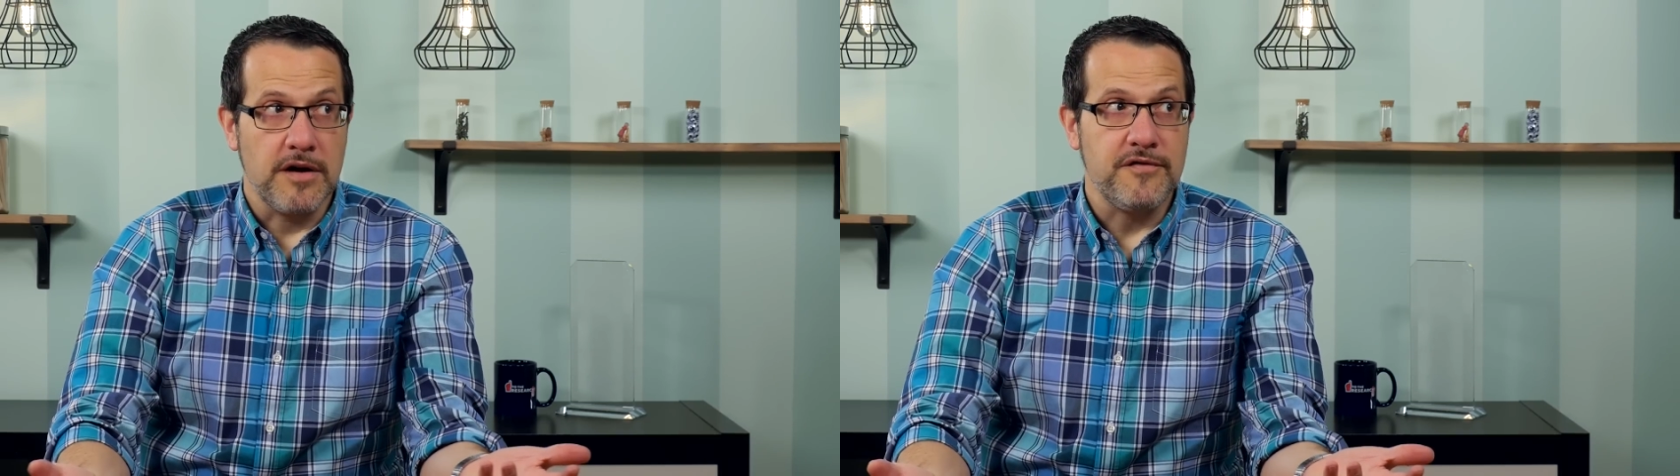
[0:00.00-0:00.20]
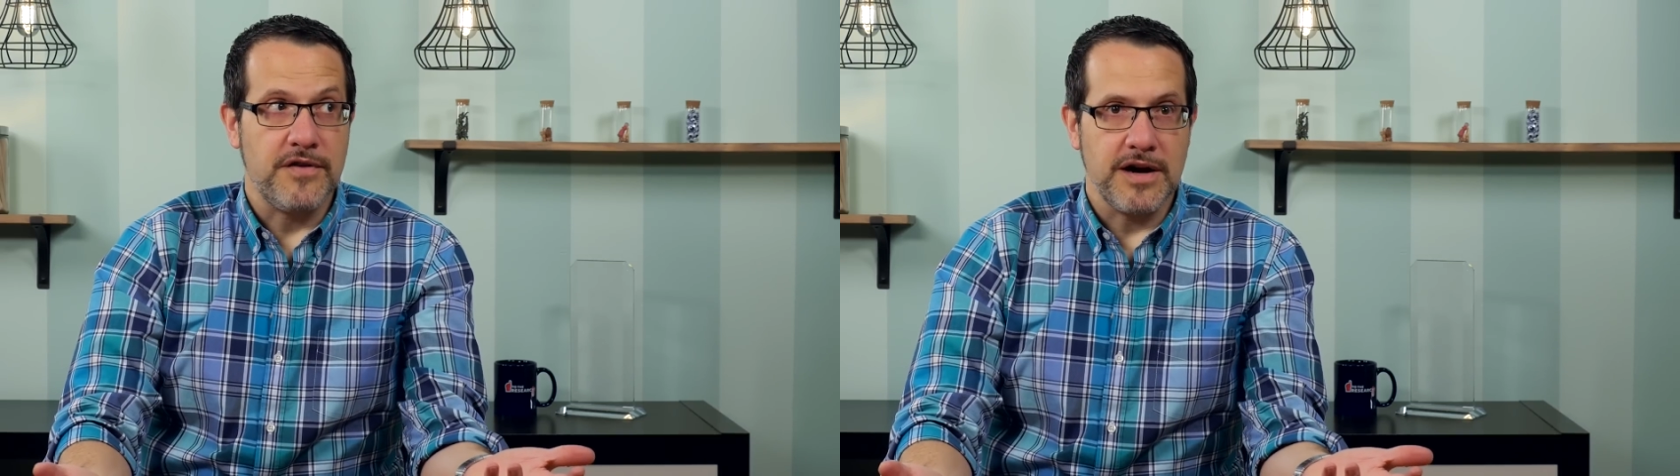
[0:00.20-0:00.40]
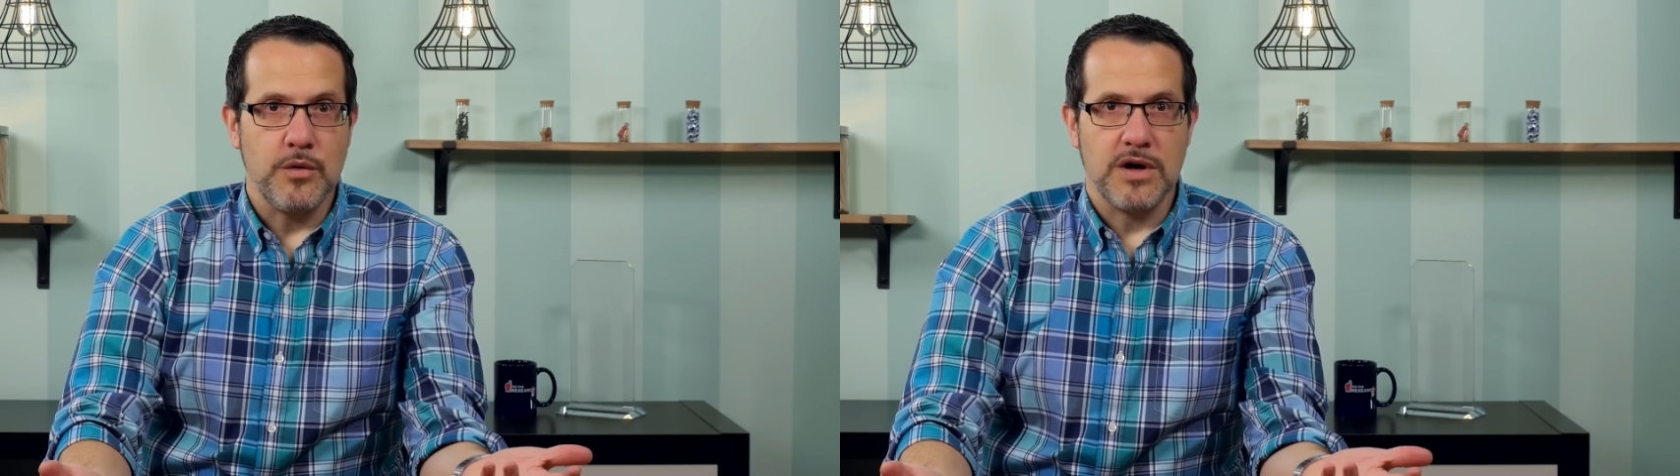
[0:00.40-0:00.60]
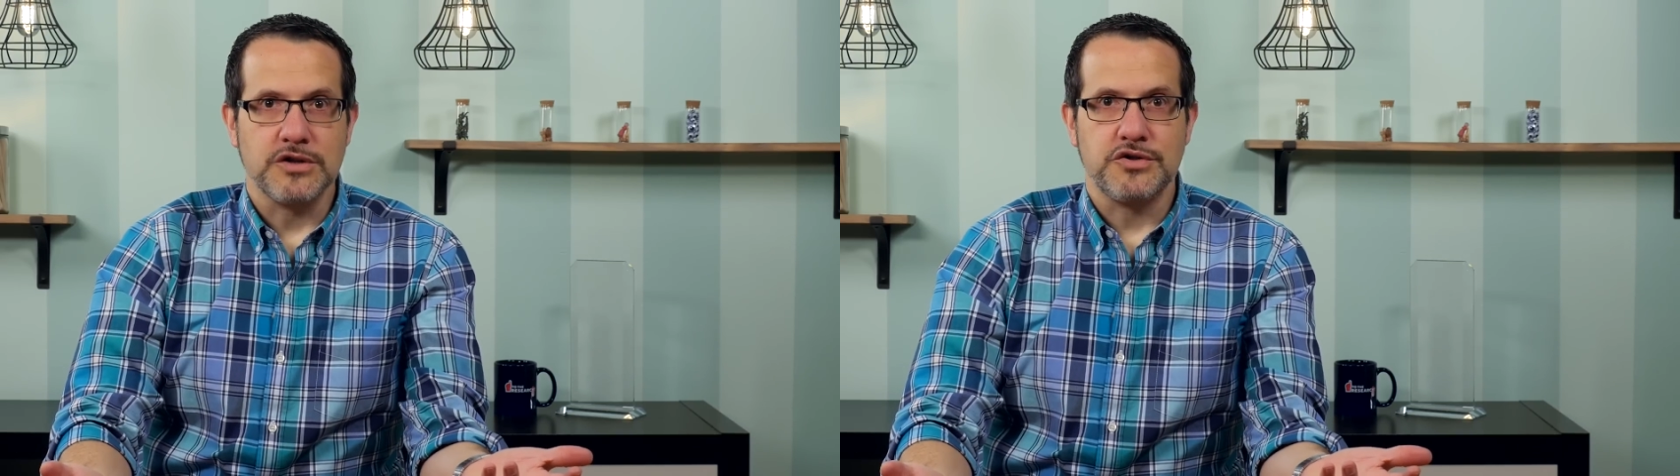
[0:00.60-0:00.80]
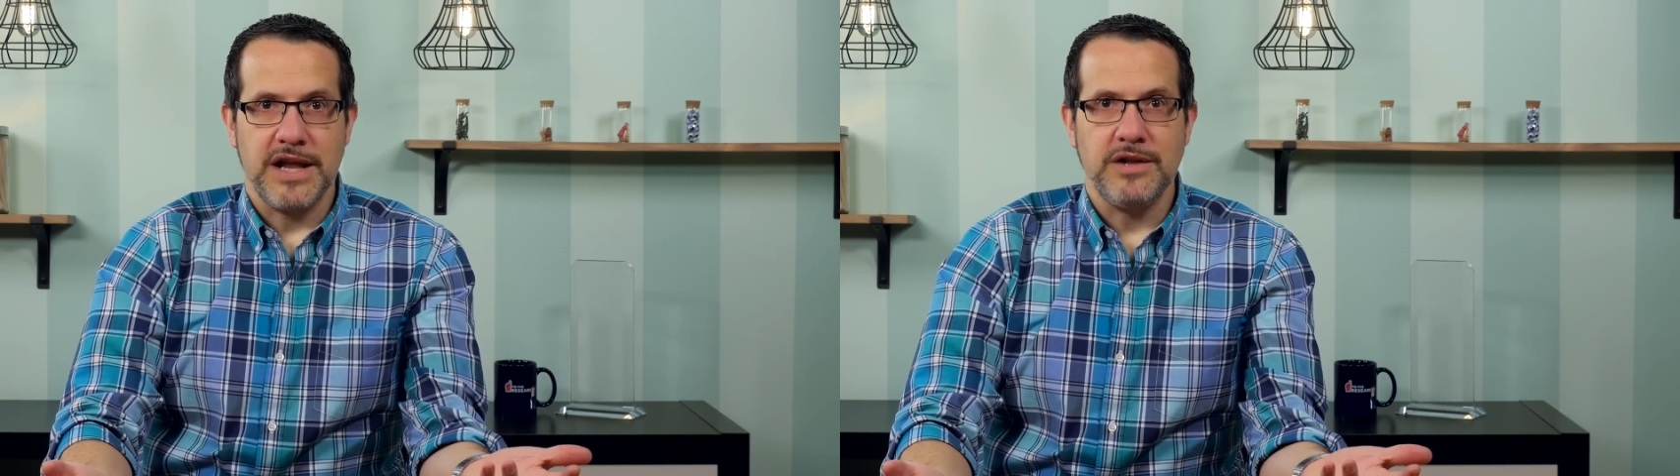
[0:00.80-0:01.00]
a very
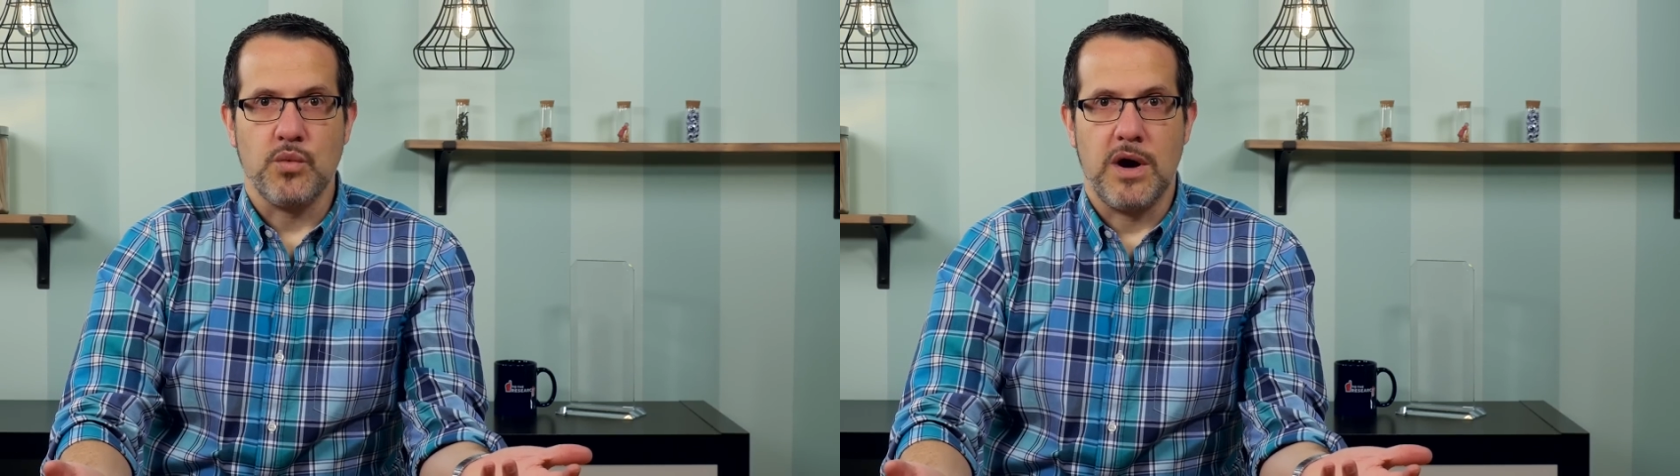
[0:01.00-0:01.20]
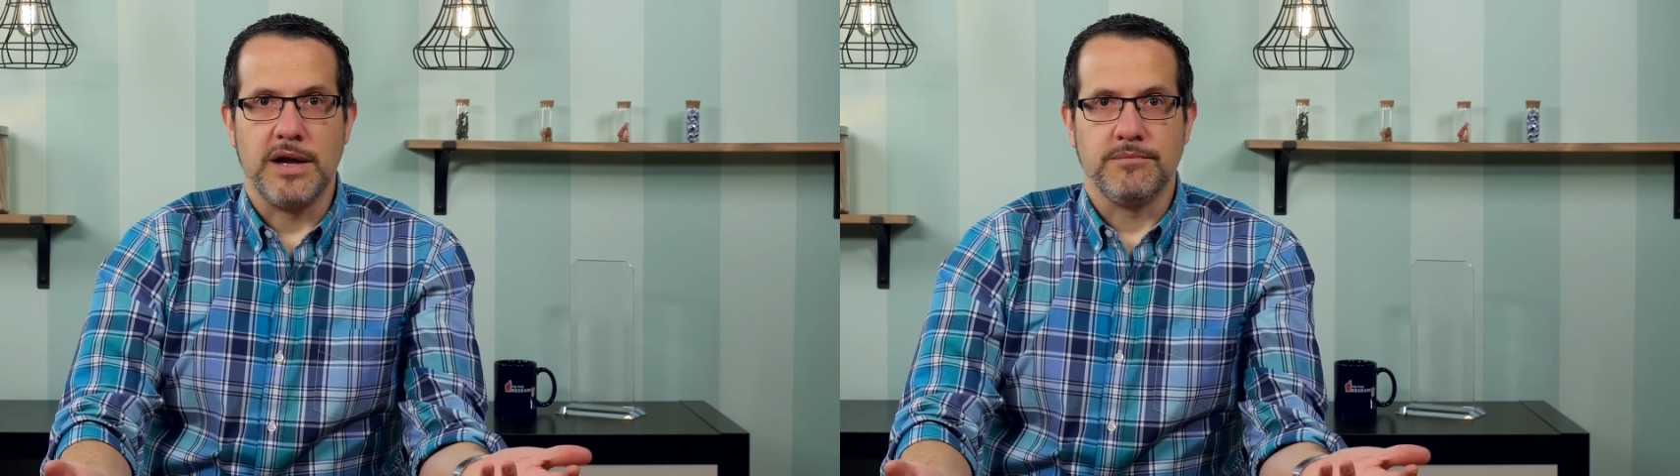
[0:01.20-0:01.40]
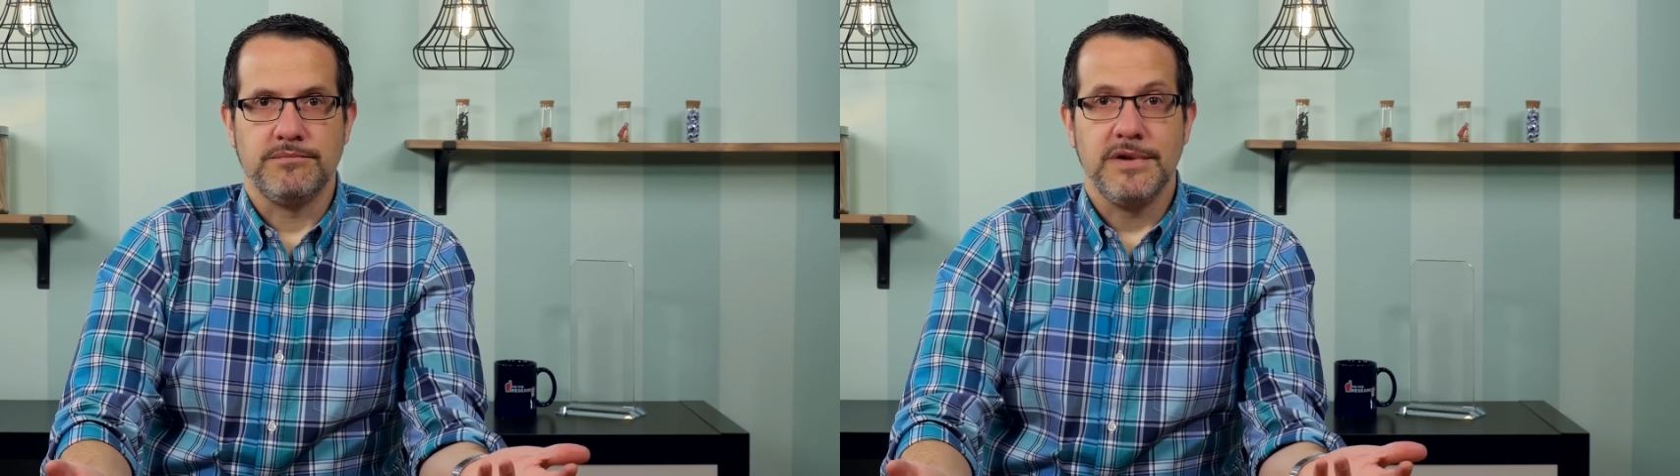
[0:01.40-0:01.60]
well-trained one.